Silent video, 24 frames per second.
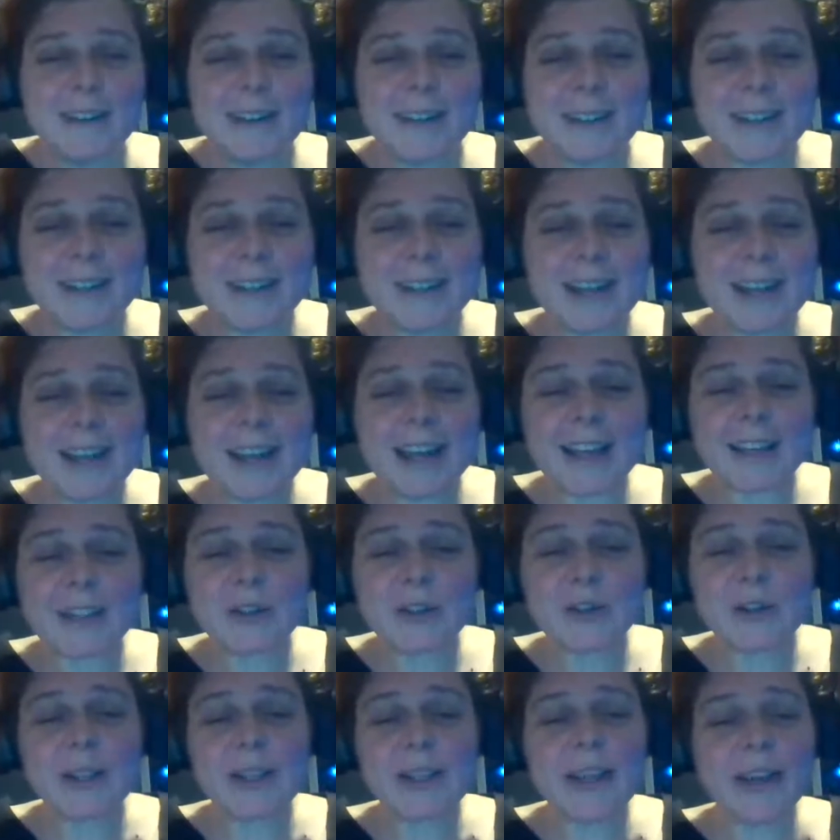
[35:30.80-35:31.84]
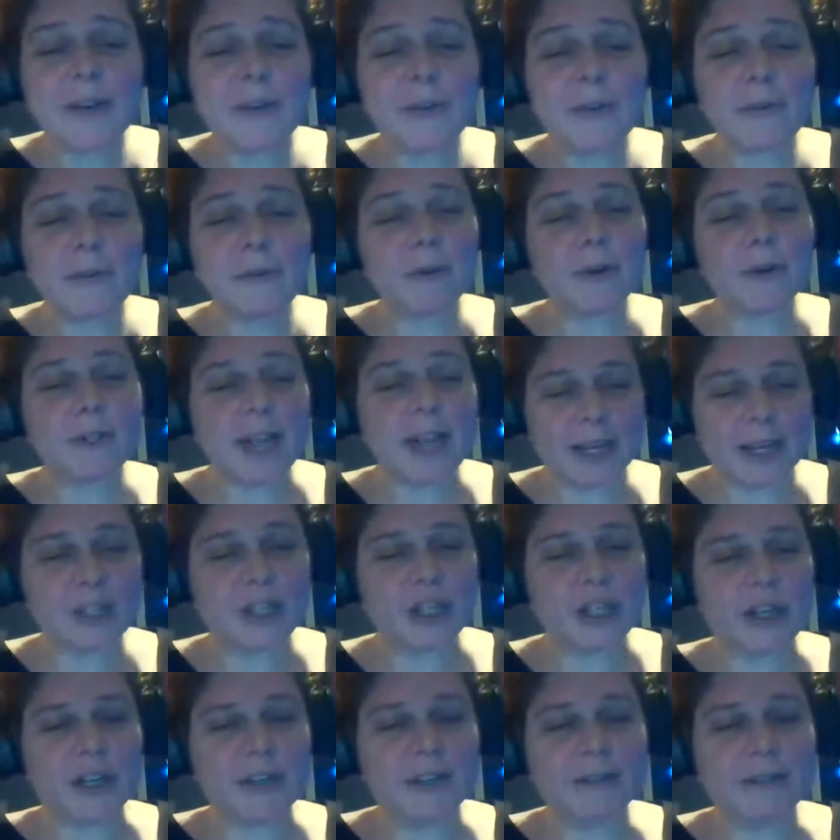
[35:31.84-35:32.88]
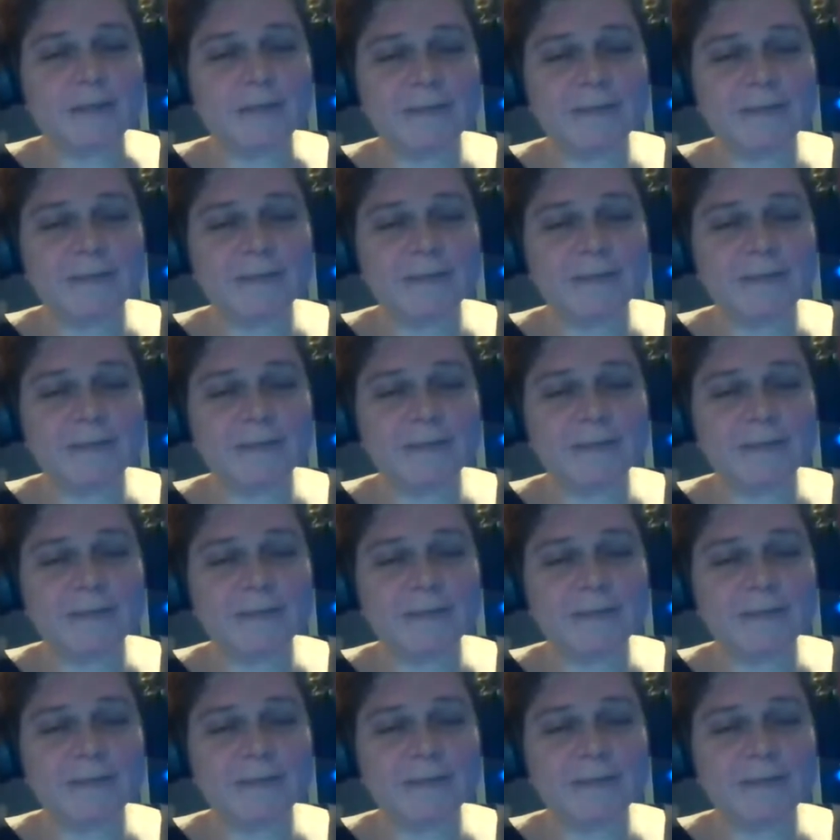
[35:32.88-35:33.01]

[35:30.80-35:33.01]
it's like that extra layer of protection.